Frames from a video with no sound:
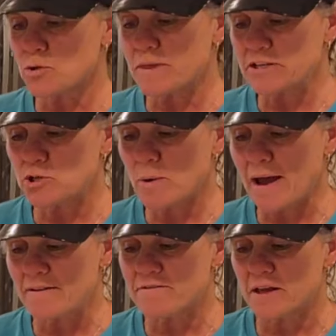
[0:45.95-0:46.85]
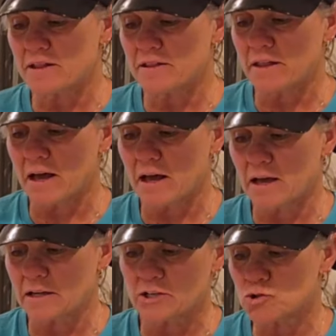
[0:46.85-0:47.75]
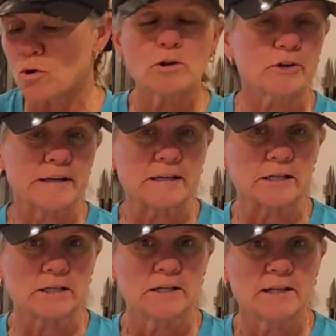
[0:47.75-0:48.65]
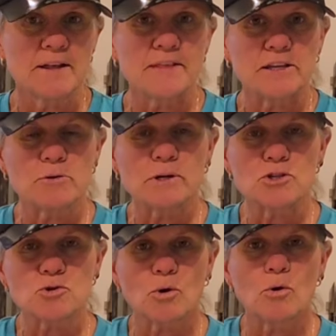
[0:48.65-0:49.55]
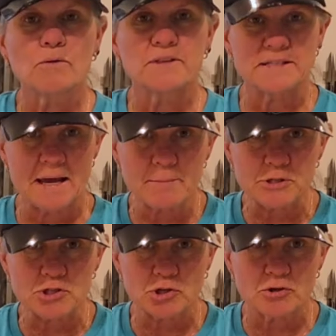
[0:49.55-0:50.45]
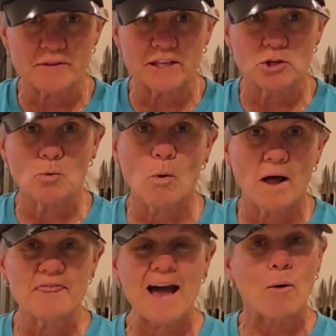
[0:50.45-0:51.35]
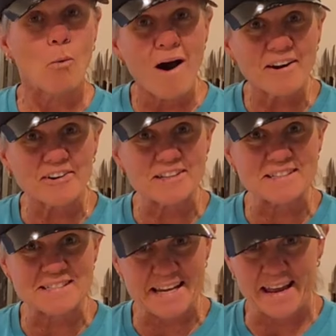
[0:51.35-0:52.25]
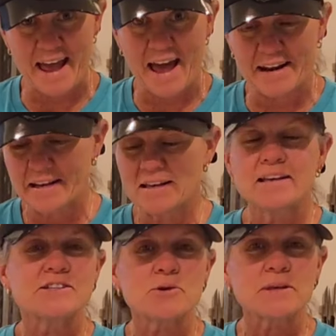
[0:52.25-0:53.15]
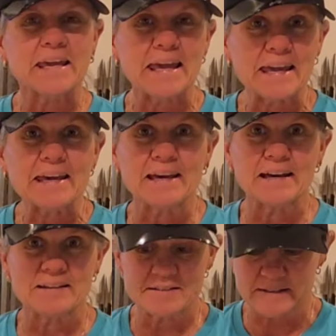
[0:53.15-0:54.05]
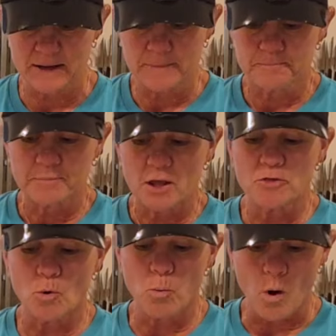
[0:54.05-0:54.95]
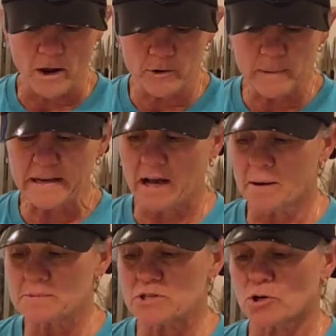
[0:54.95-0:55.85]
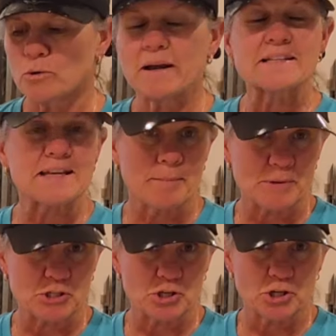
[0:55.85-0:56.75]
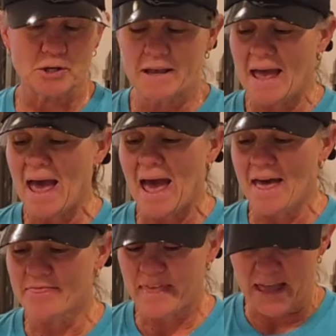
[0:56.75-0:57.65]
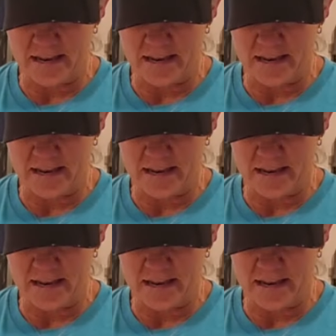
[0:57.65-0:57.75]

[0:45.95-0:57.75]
so then you have a controller here that you control the temperature that you want that water to stay at. So the key is the water becomes the correct temperature, and